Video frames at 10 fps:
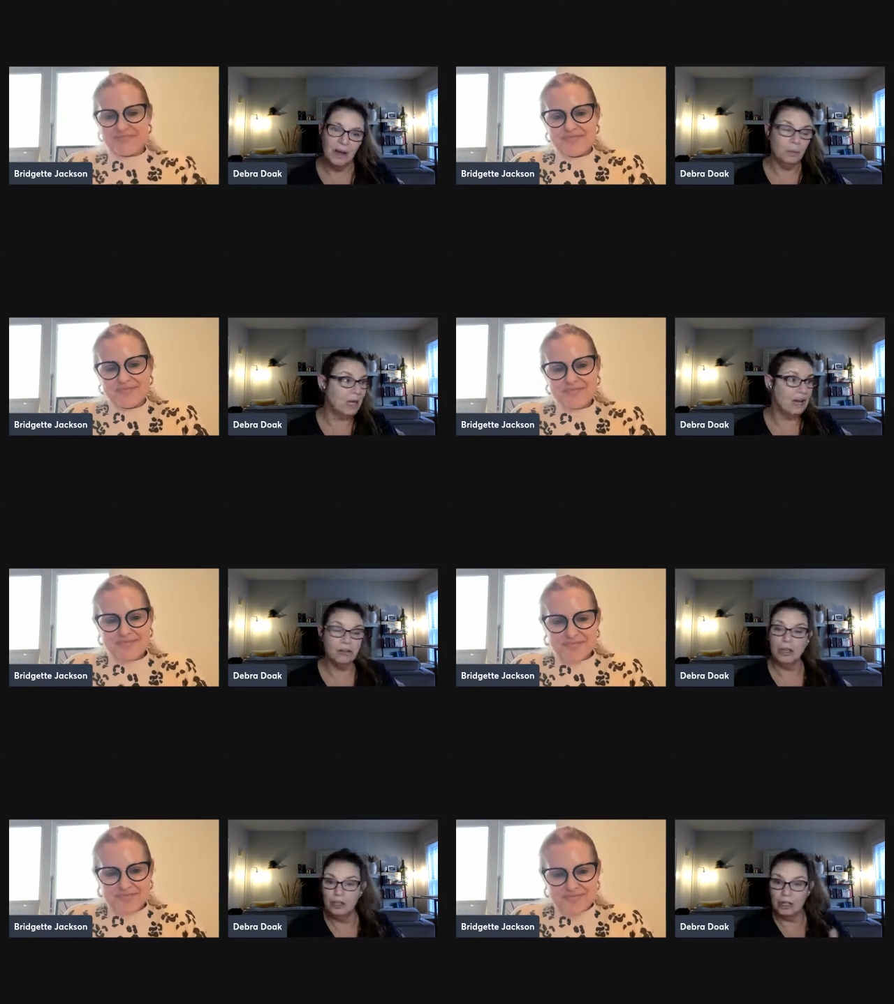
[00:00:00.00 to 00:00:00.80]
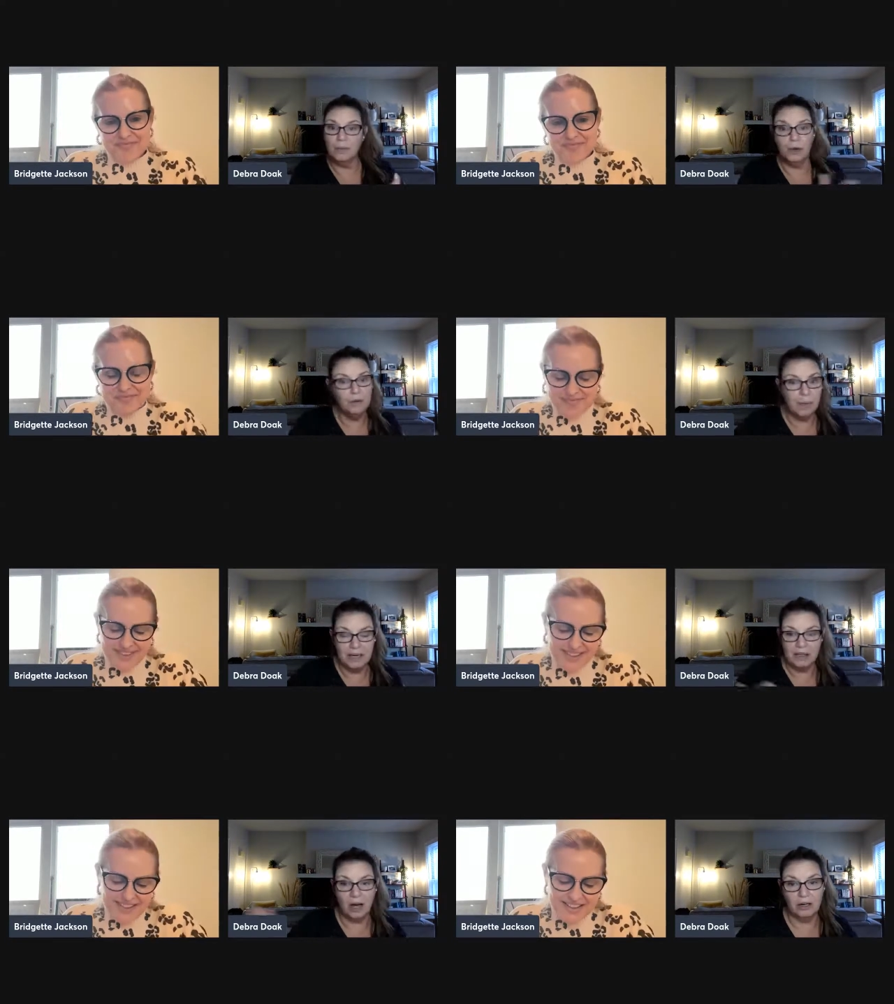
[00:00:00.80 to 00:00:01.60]
Speaker 1: Uh, we actually just moved
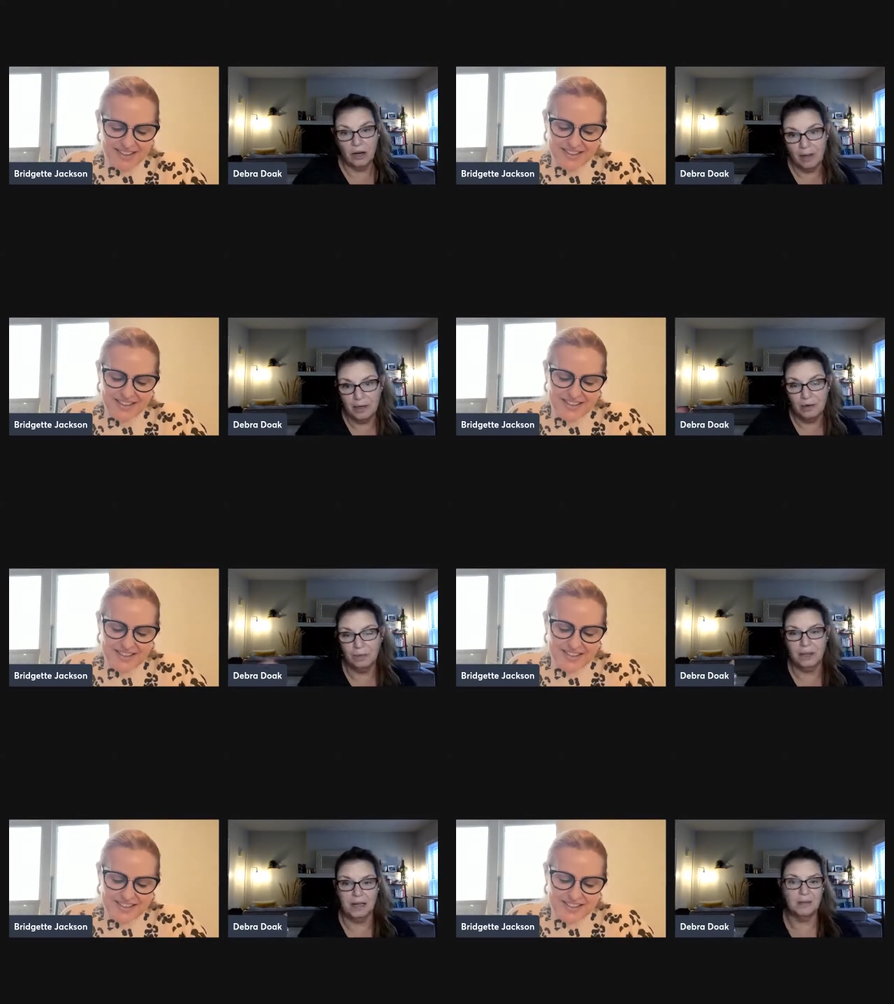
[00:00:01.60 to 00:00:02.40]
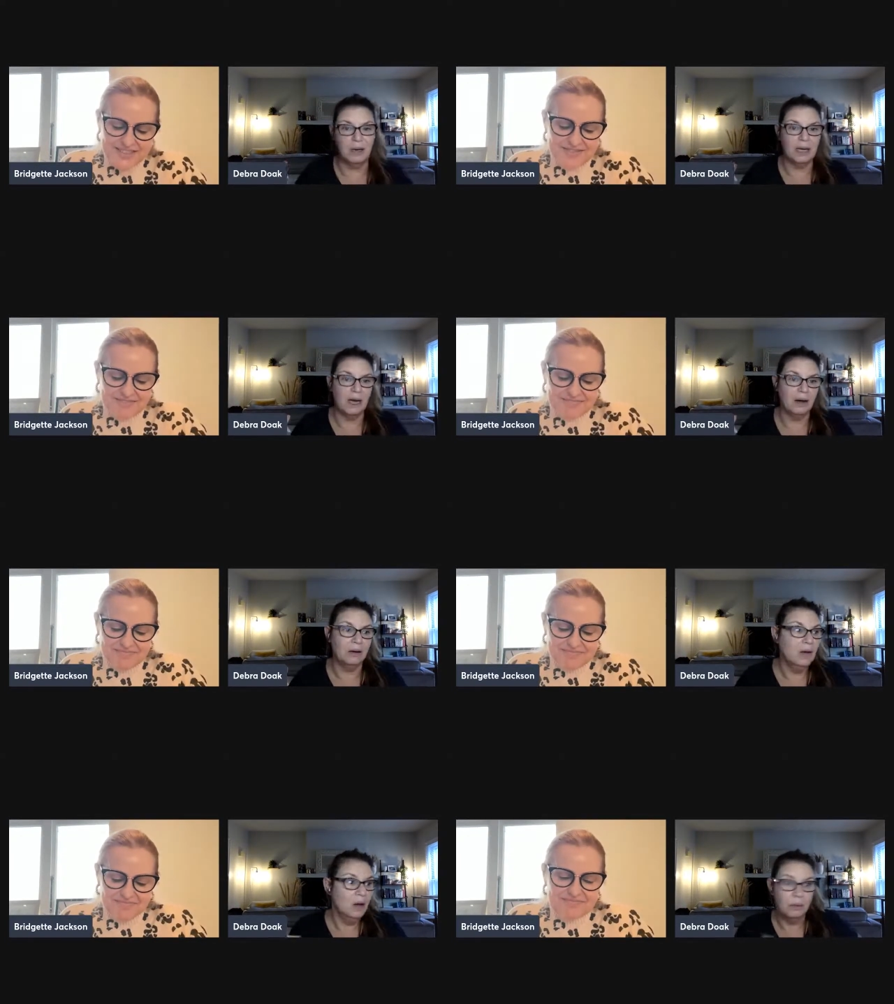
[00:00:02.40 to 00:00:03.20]
my daughter. I'm at her place right
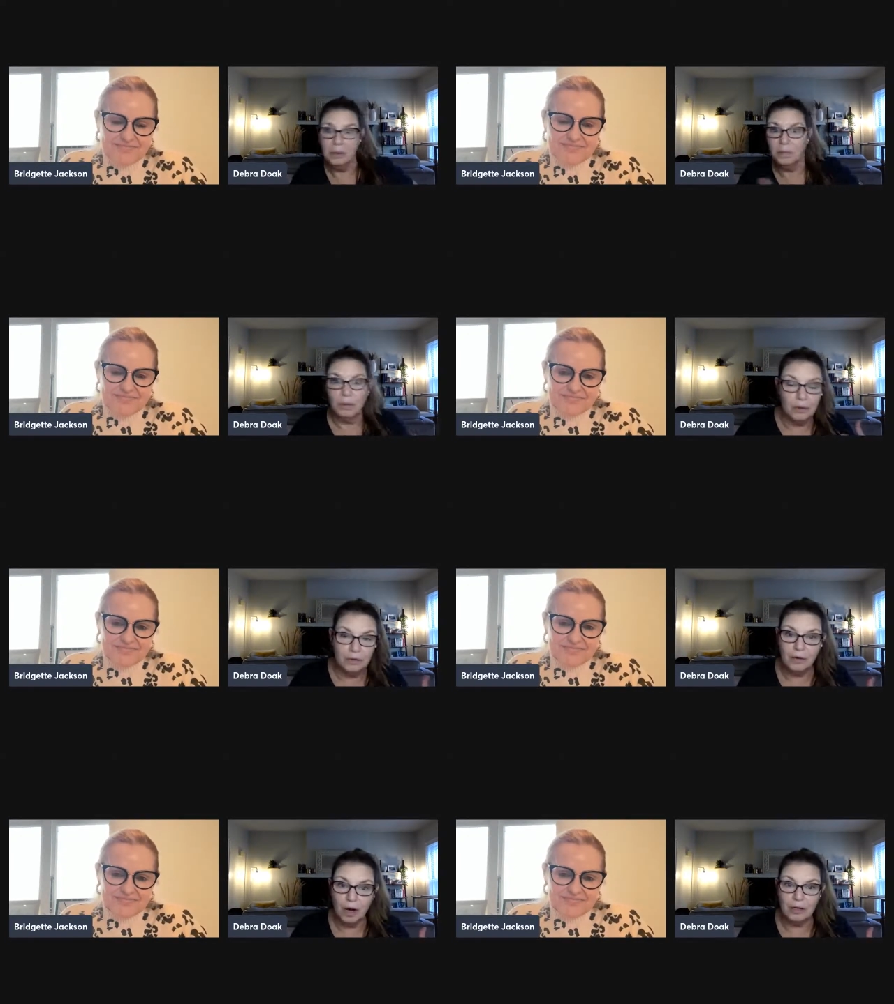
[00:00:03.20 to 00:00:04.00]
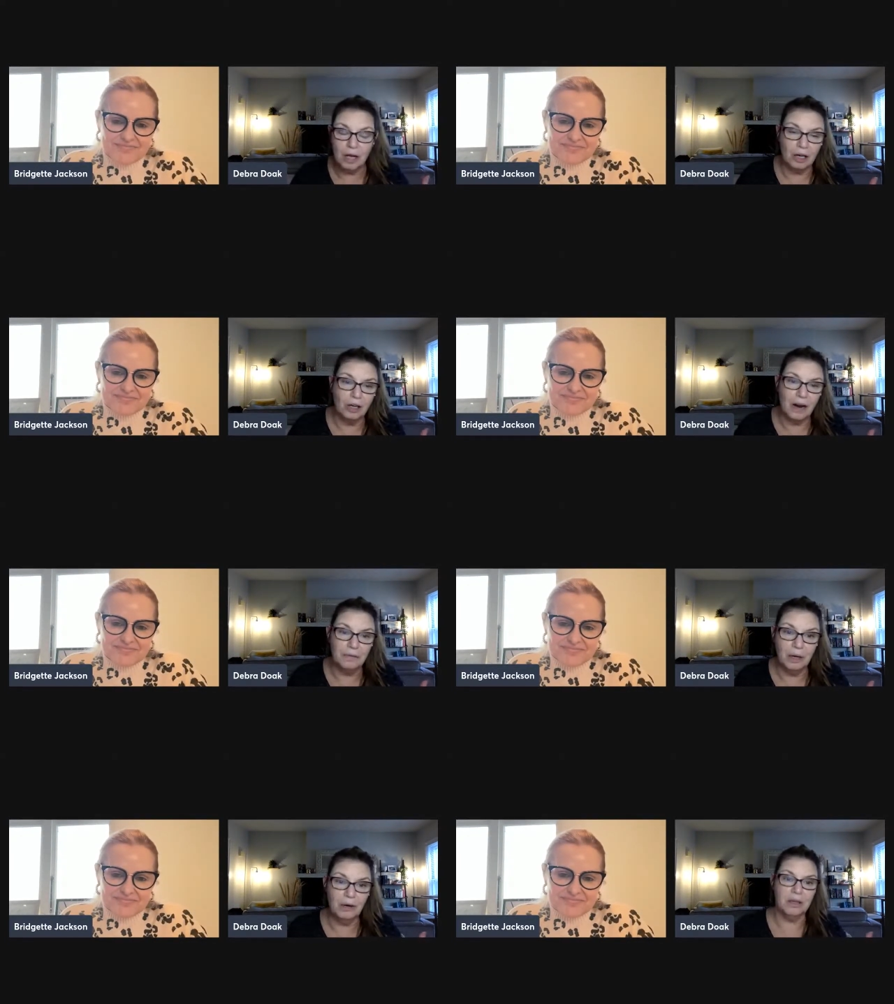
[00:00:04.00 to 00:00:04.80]
now. We moved our daughter
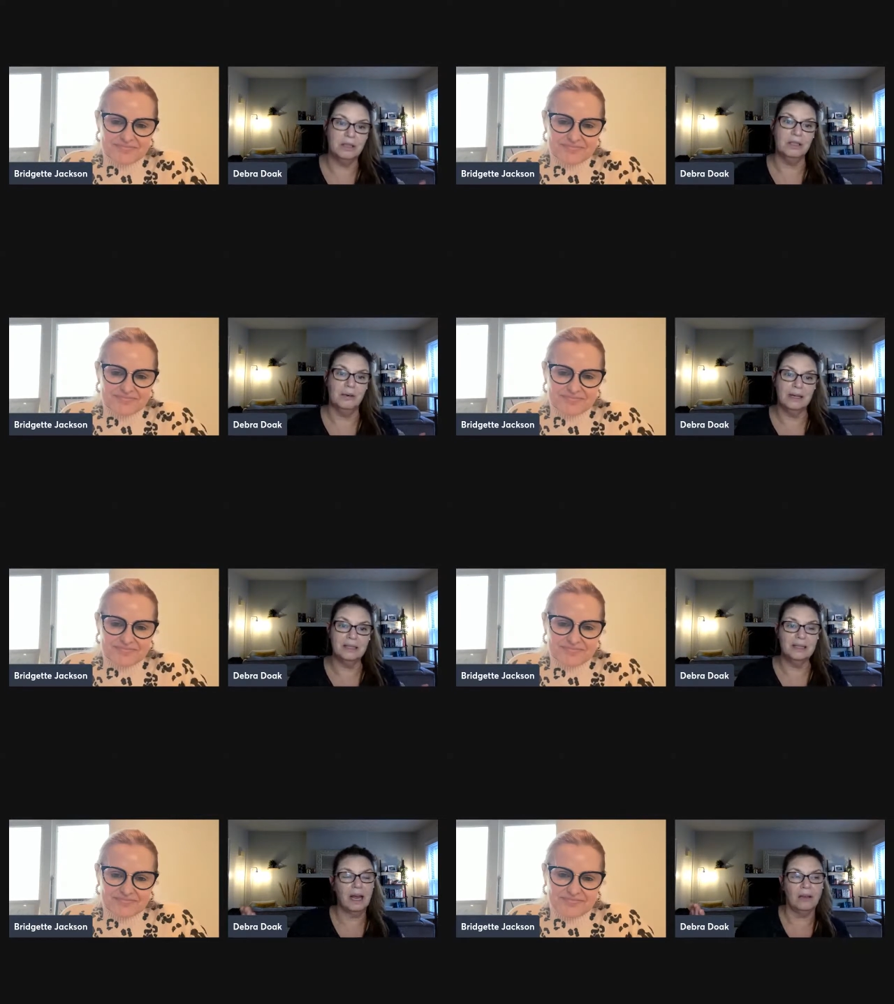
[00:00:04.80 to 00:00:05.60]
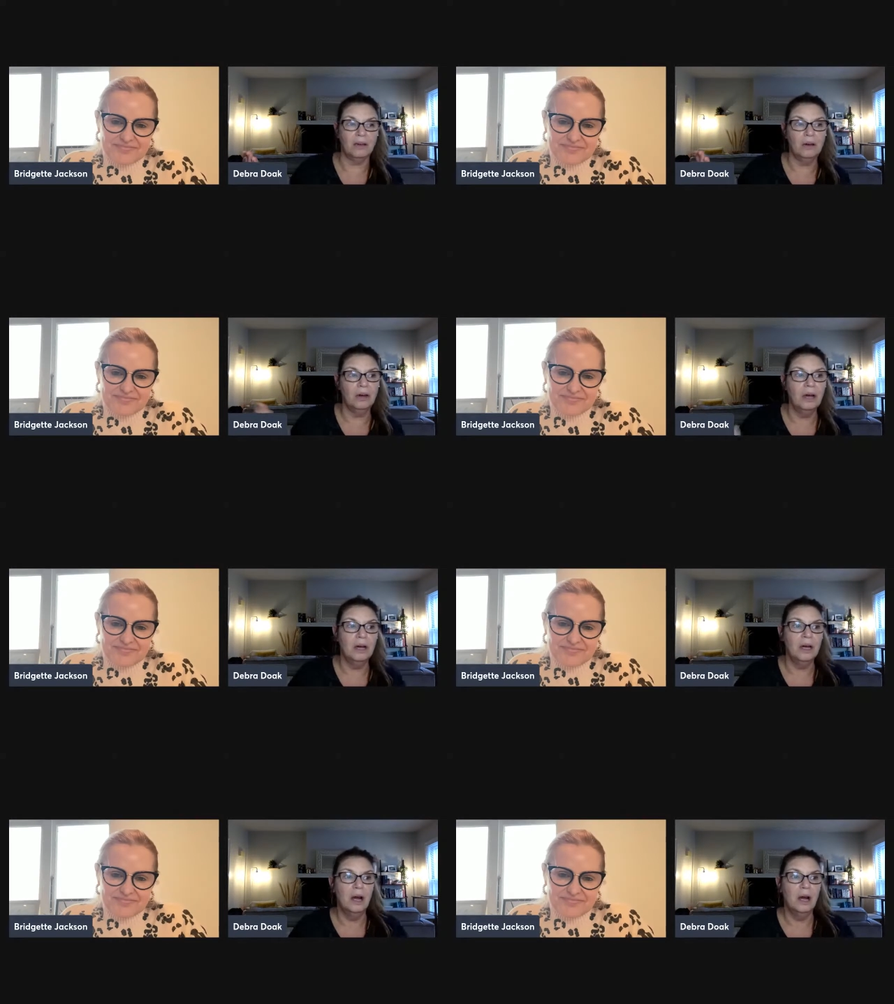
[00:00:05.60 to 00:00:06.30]
halfway across the US together.